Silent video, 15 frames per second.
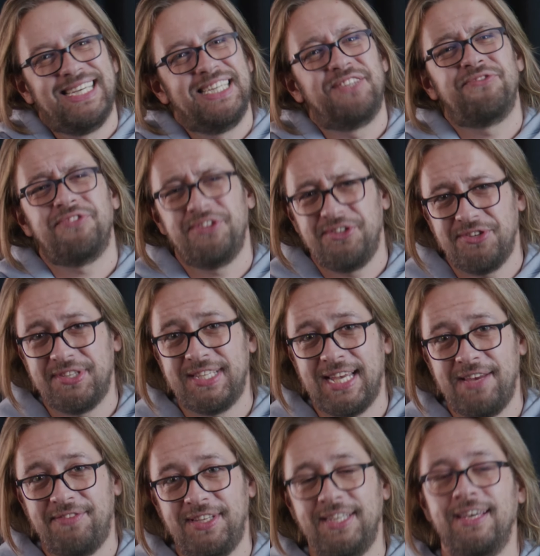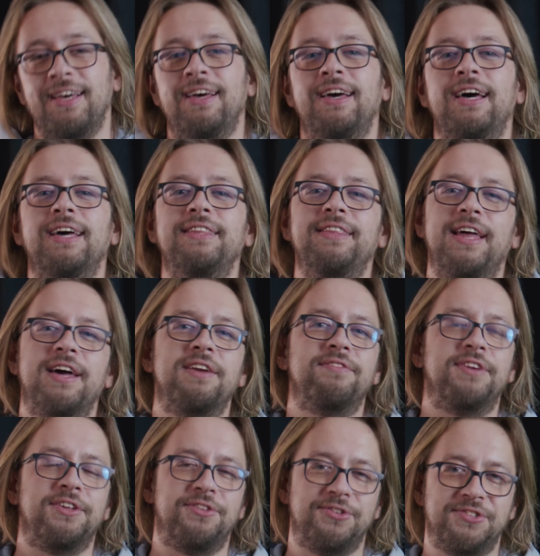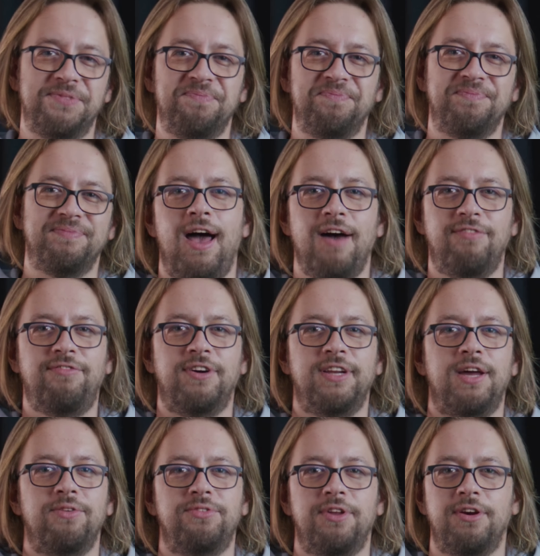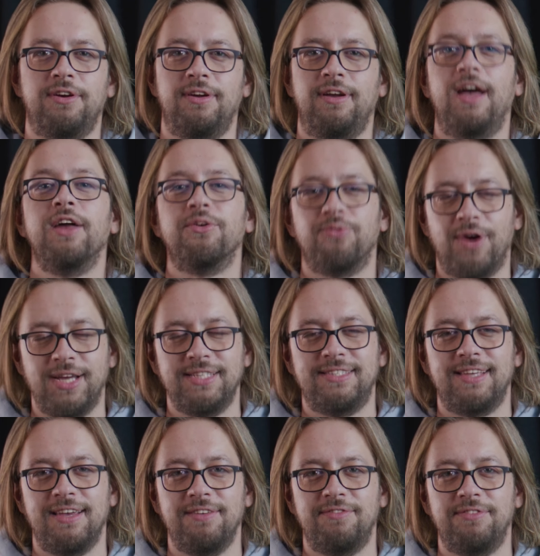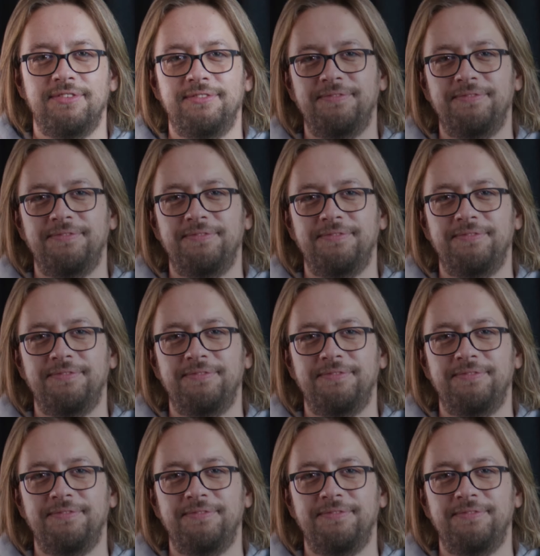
it's for your safety and that of others. Have fun out there and ride safe.